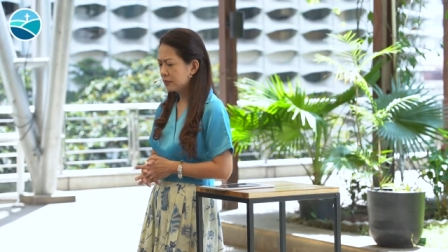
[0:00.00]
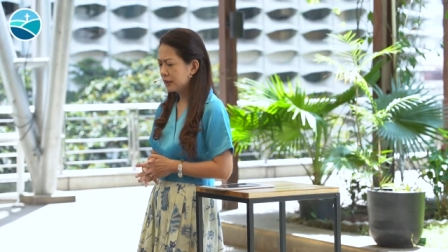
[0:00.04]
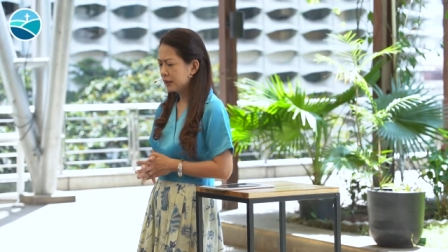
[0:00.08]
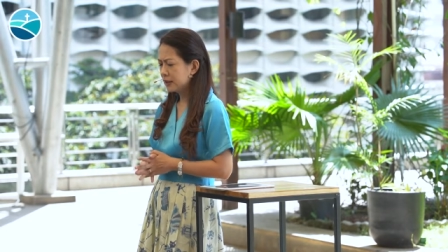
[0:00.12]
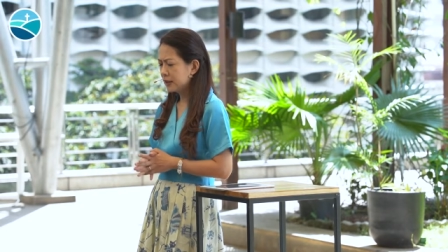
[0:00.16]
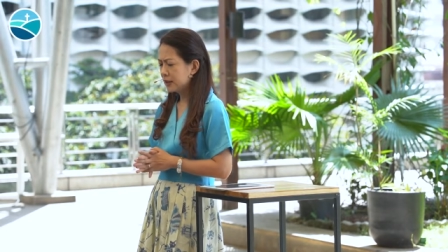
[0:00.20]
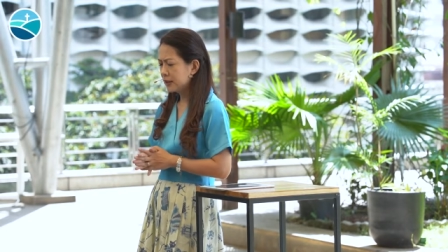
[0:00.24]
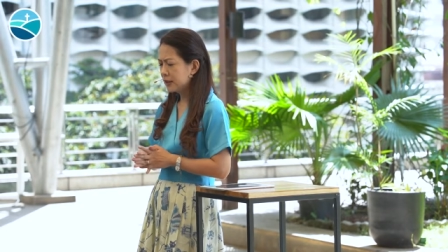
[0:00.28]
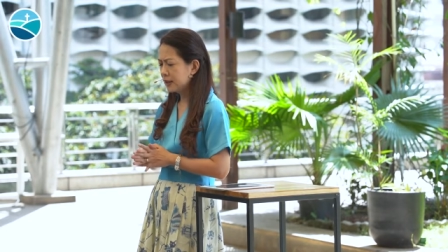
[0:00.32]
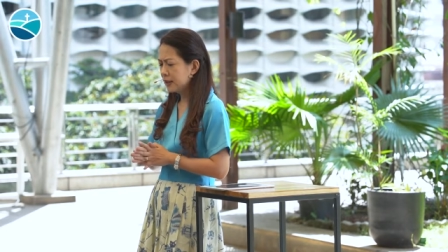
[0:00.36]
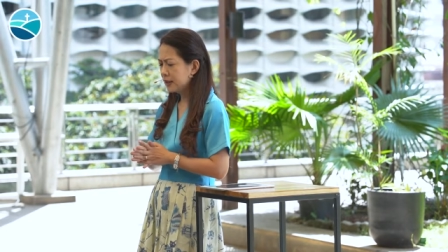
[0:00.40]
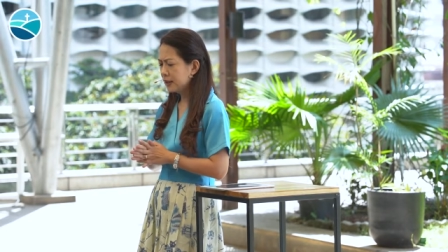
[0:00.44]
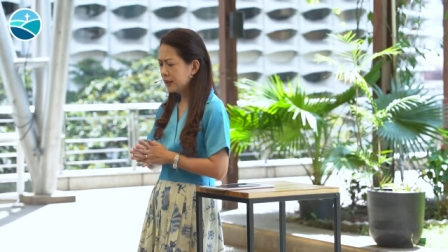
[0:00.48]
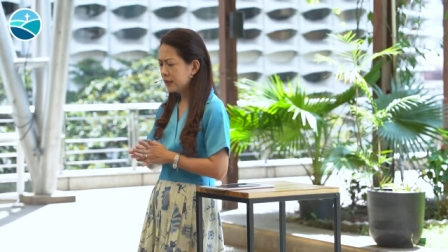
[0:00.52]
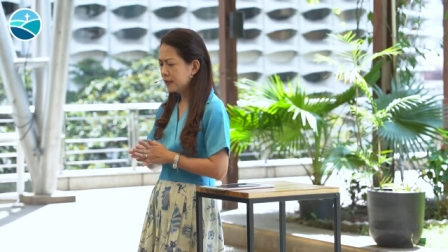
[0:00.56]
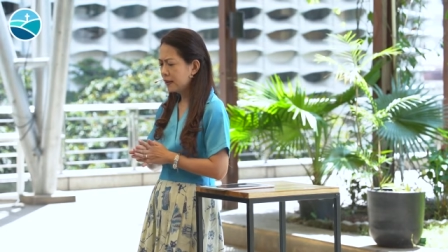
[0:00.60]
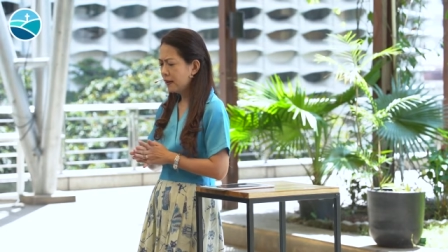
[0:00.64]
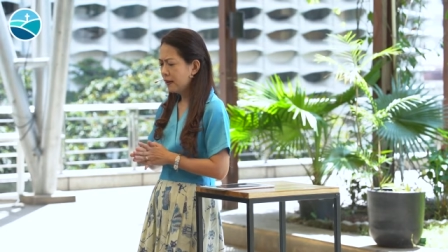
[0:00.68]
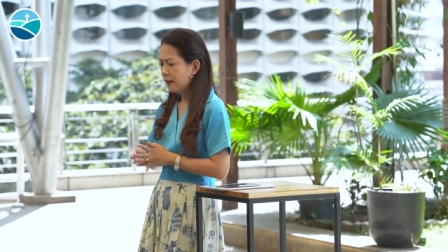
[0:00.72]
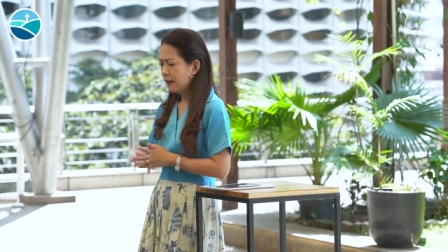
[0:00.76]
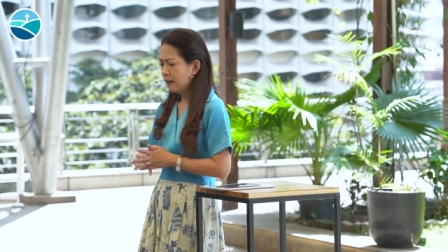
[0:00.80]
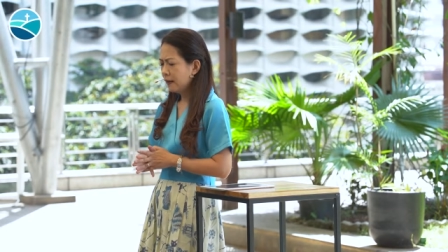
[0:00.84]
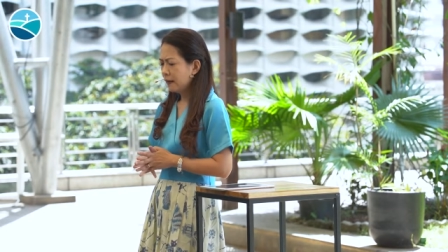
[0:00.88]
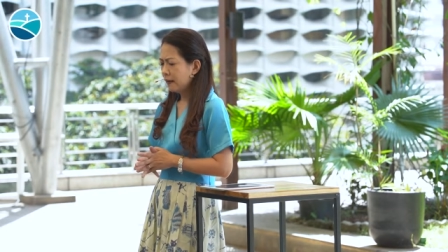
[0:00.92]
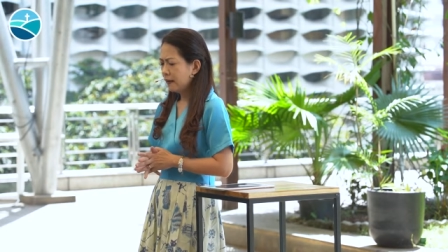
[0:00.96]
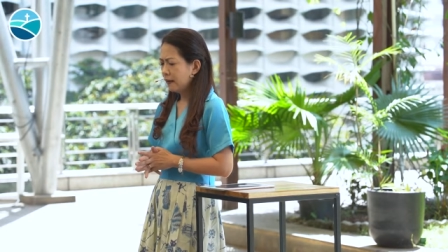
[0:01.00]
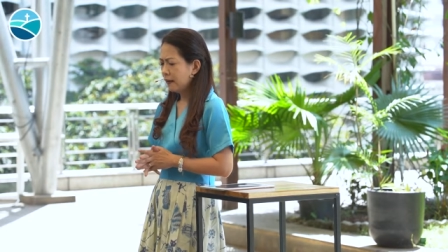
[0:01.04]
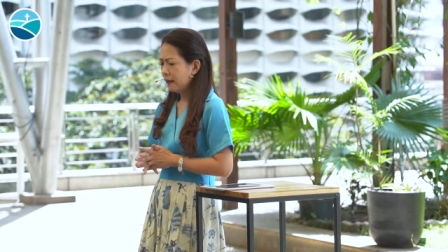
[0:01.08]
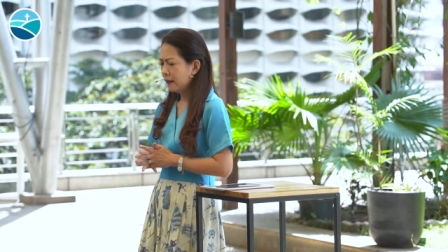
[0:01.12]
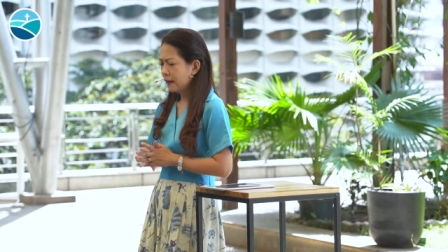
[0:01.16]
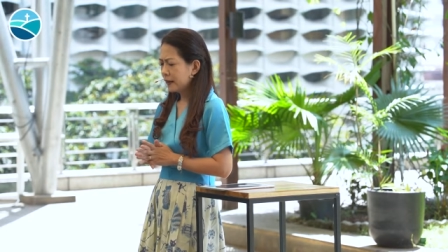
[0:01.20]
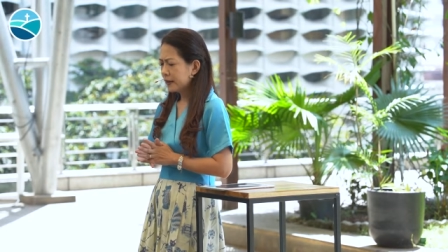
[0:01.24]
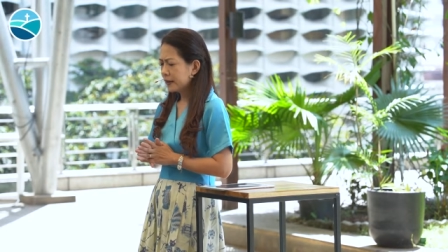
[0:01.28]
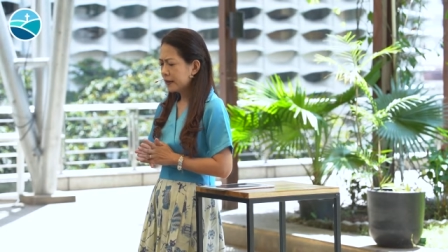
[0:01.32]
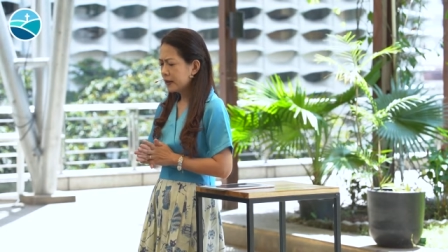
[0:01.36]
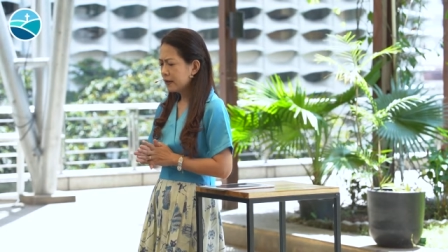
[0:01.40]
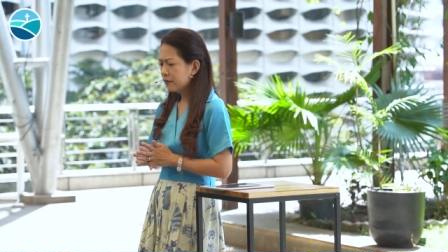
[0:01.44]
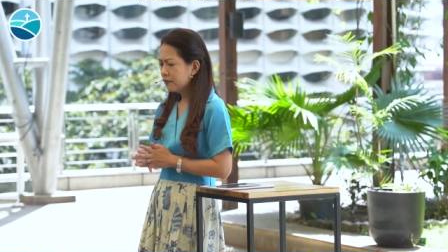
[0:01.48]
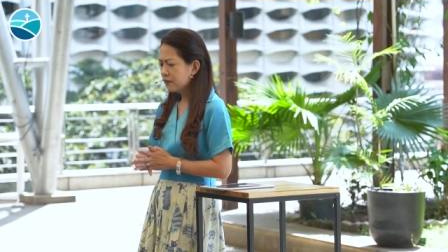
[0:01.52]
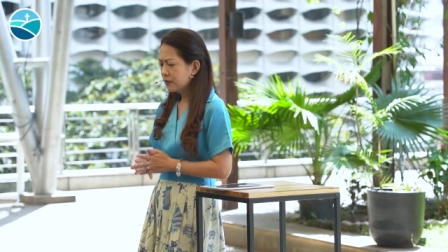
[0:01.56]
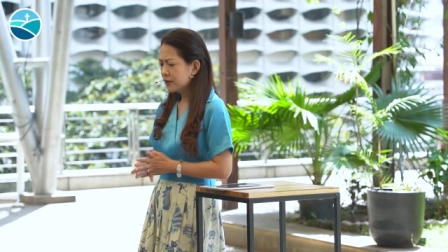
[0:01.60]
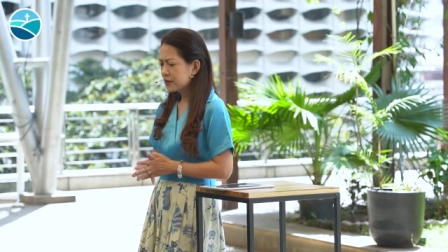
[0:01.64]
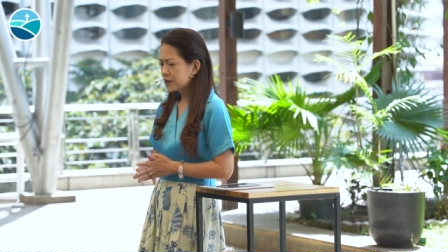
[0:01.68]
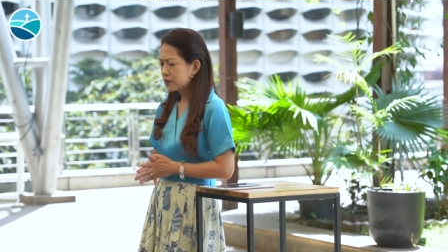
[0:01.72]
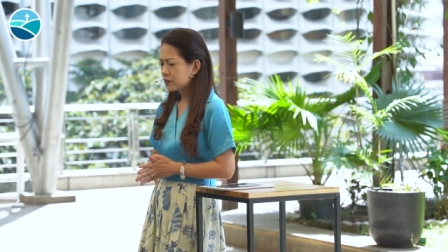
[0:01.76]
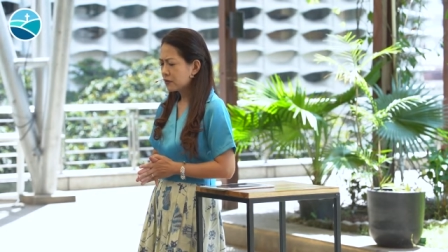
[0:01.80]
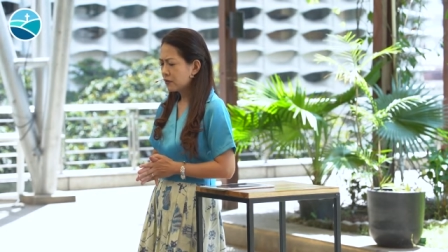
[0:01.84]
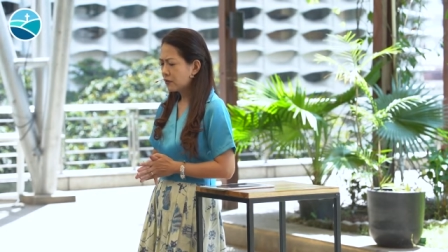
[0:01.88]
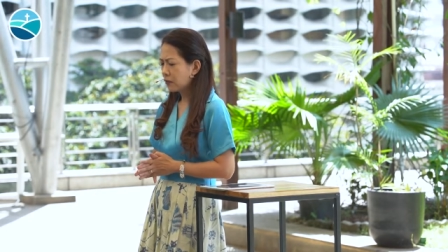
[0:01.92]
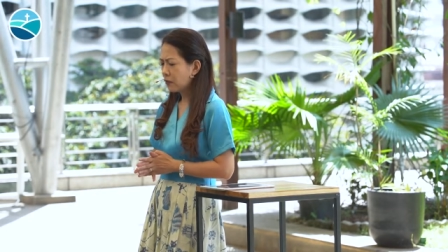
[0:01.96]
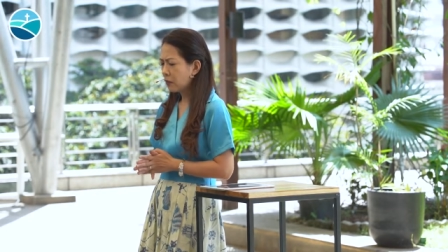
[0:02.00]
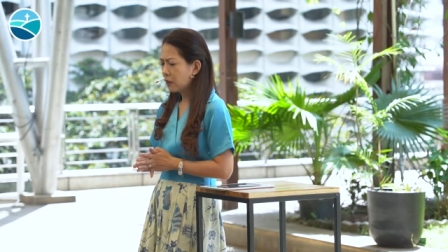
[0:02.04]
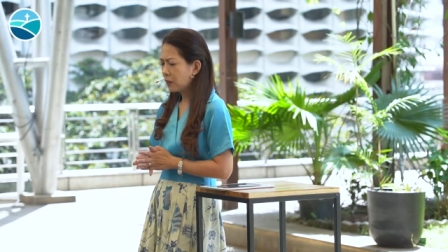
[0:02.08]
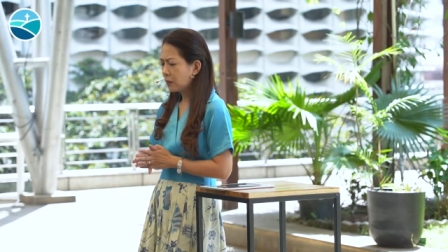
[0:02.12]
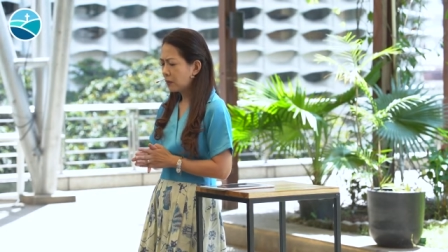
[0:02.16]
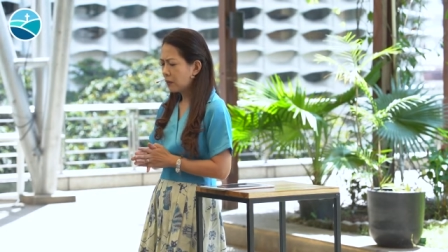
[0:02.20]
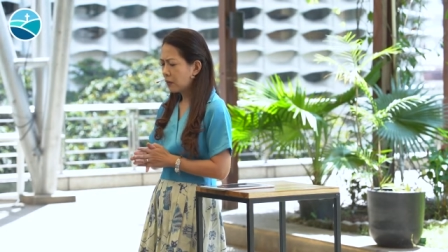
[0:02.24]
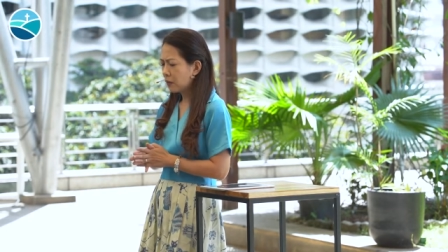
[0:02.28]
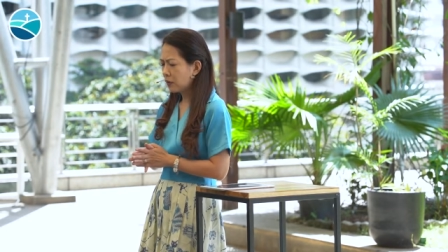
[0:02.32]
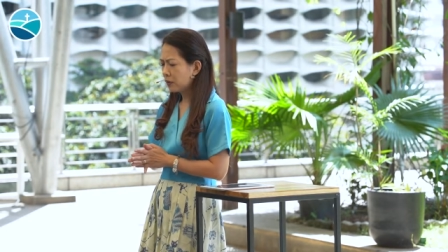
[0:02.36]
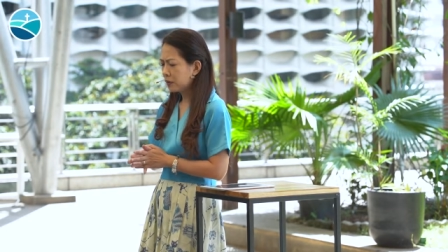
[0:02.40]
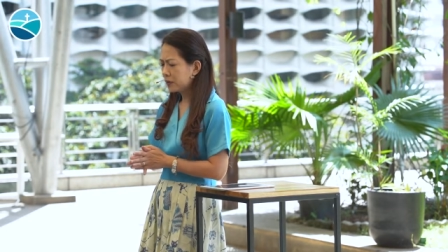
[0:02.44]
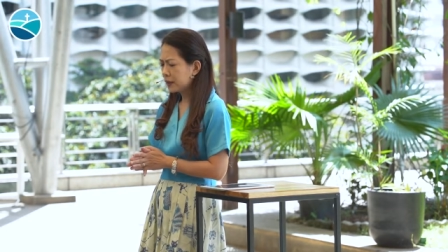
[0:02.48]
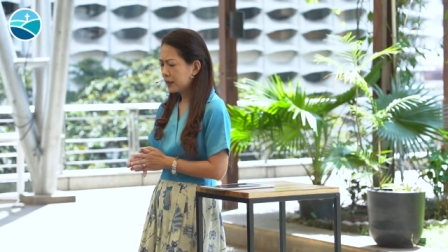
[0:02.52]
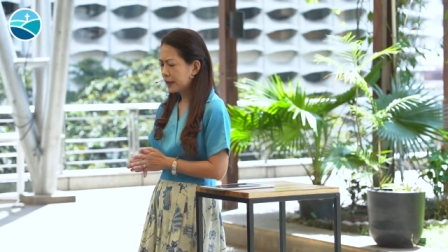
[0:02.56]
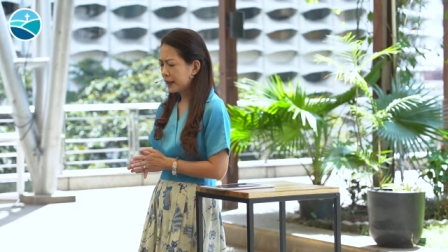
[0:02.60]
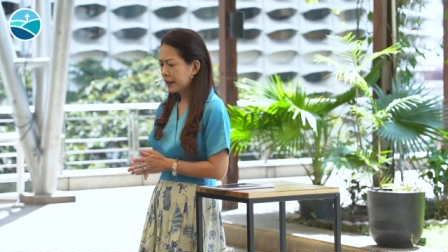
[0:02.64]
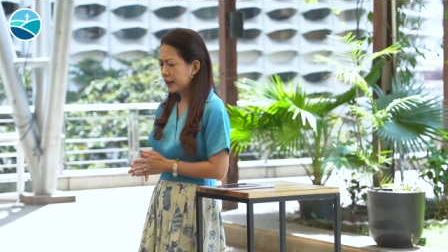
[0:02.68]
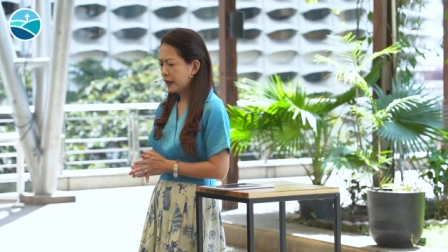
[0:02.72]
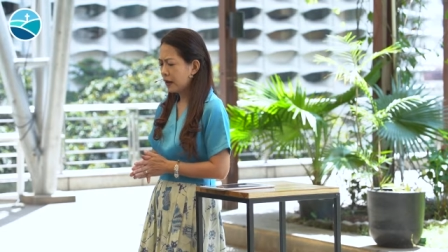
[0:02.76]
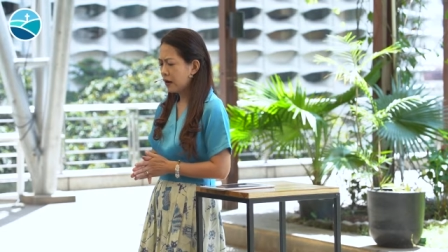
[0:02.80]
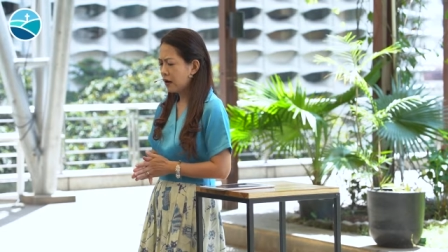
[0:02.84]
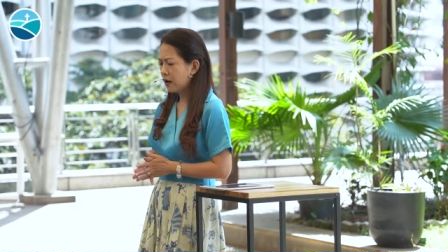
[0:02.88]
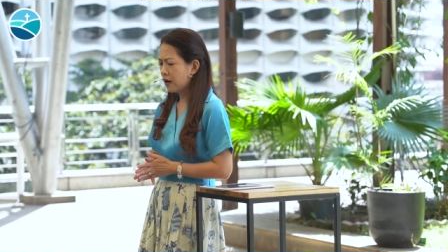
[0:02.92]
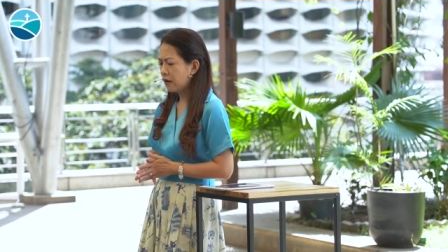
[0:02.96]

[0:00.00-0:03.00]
But he uh, give us the role modeling